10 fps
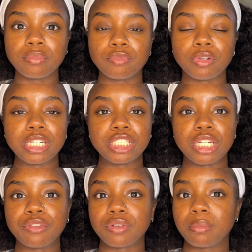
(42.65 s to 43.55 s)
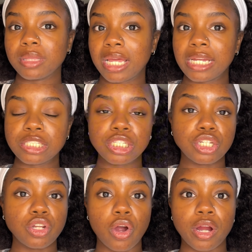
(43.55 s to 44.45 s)
ranging from light to
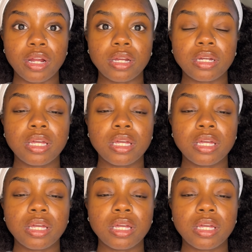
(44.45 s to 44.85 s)
dark.